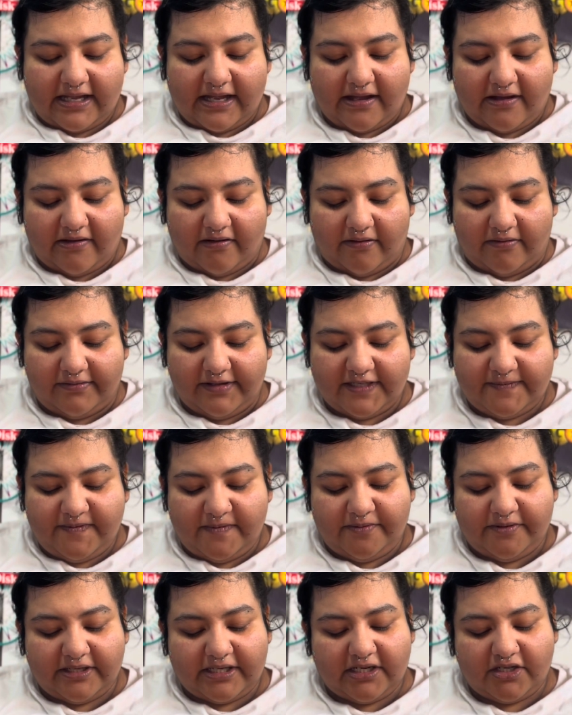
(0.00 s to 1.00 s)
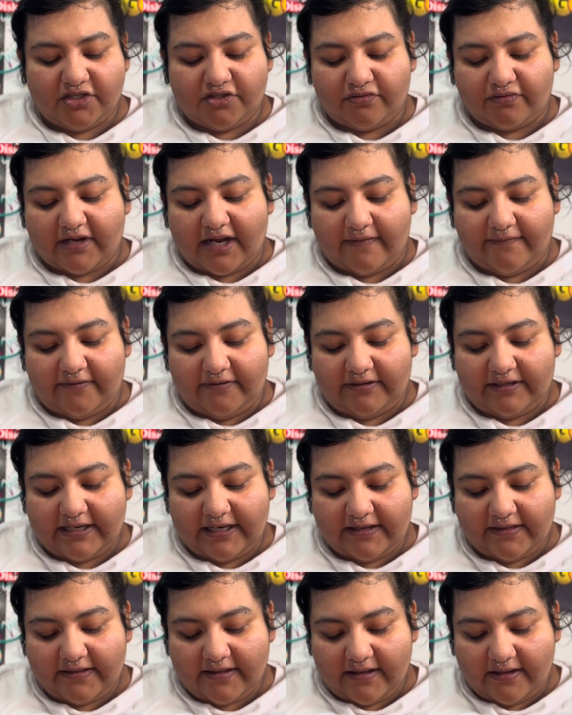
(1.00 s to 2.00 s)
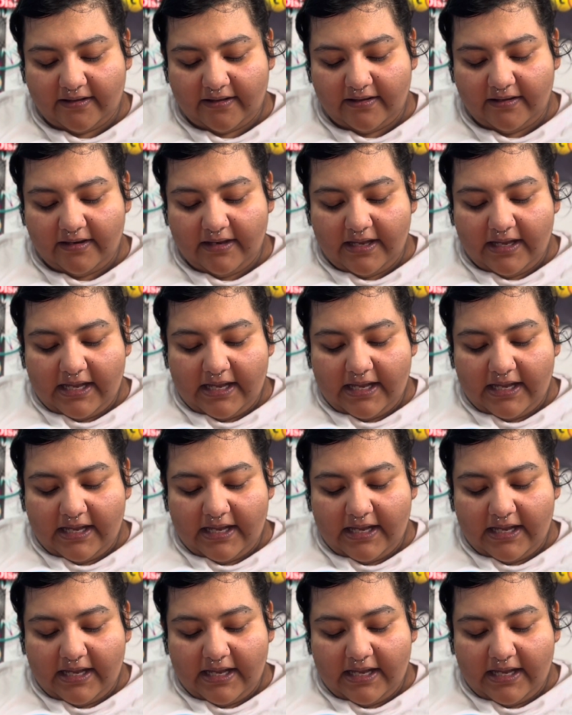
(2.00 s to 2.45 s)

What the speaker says: how these people can travel like that